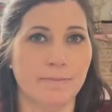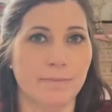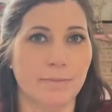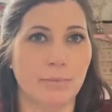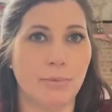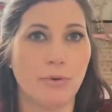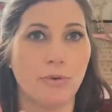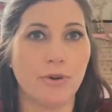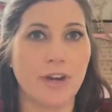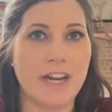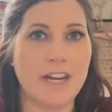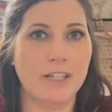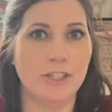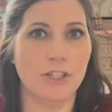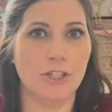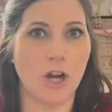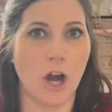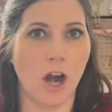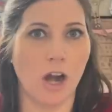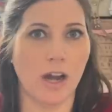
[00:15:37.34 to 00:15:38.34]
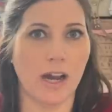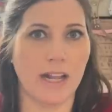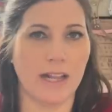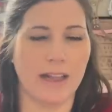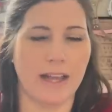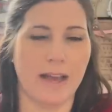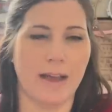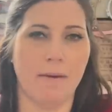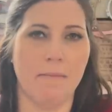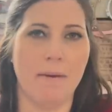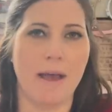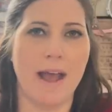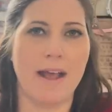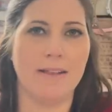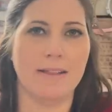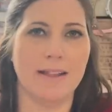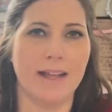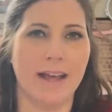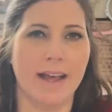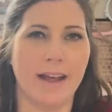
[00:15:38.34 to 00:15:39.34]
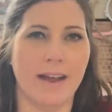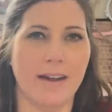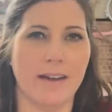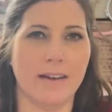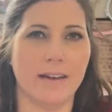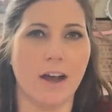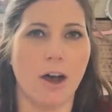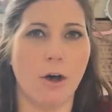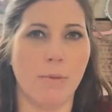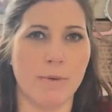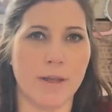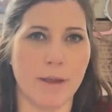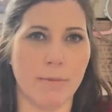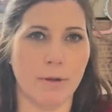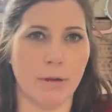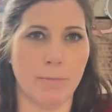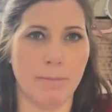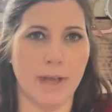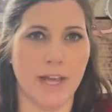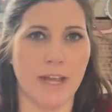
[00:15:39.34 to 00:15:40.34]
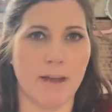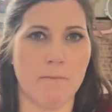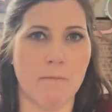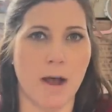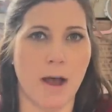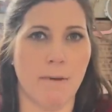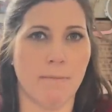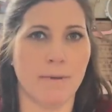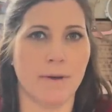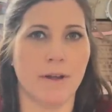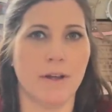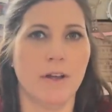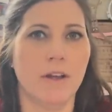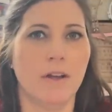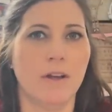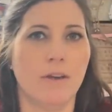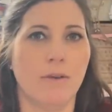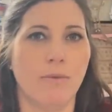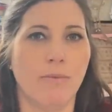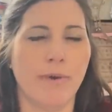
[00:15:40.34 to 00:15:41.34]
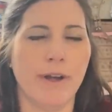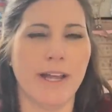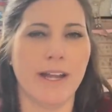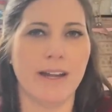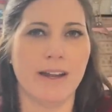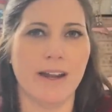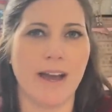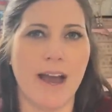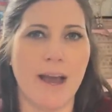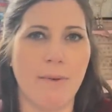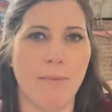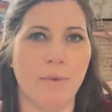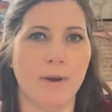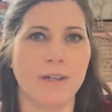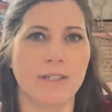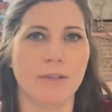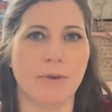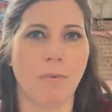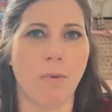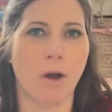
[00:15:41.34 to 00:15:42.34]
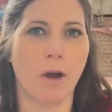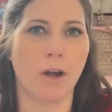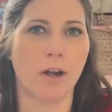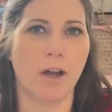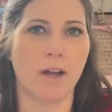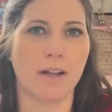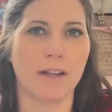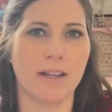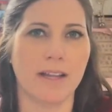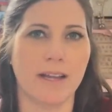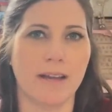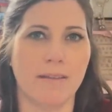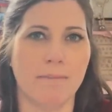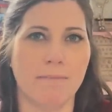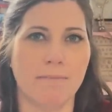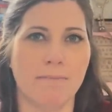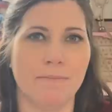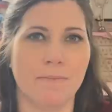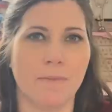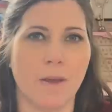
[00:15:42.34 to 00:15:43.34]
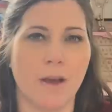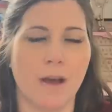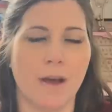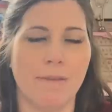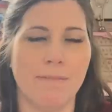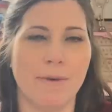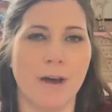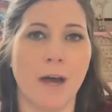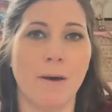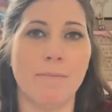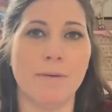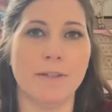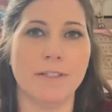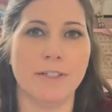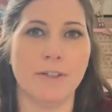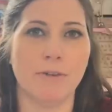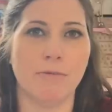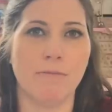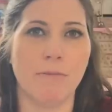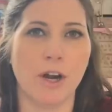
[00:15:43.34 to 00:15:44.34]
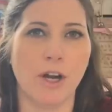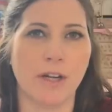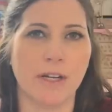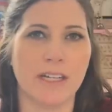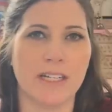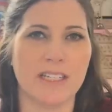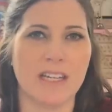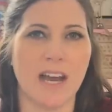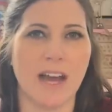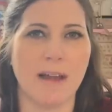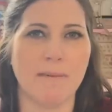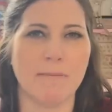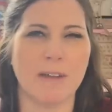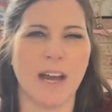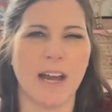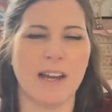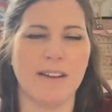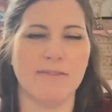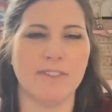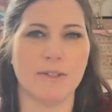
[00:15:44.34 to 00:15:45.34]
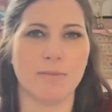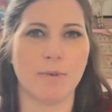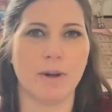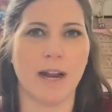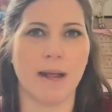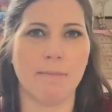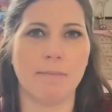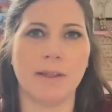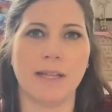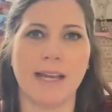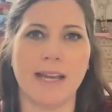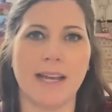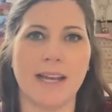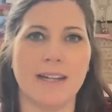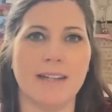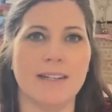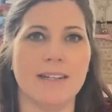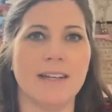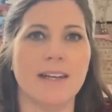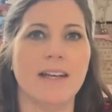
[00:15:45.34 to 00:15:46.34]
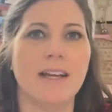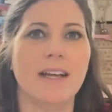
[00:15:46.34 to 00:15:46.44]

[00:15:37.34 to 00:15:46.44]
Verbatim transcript: pre-starting them and then I'll be able to pick them up when I want to work on them um, up until market time kind of is what I planned.